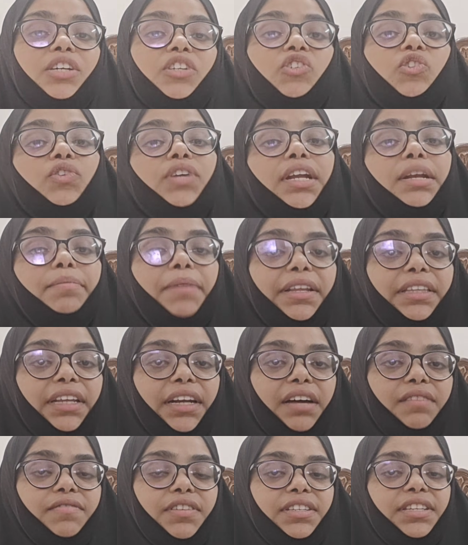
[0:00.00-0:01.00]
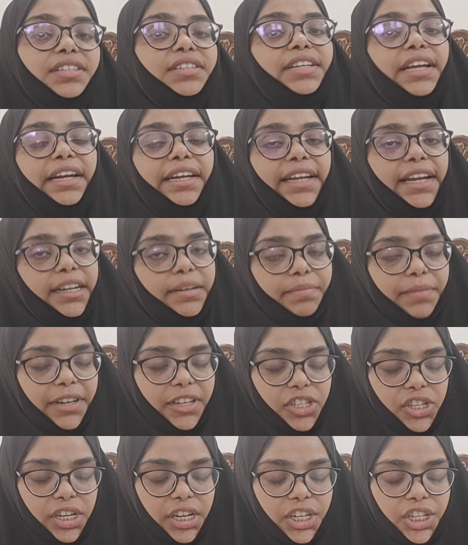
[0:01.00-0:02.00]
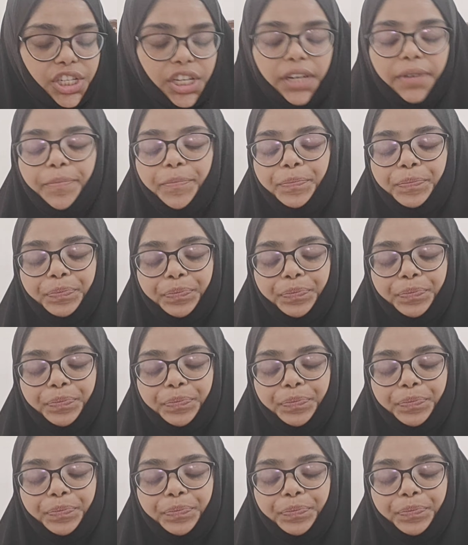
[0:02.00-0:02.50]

Sunil Batra versus Delhi administration.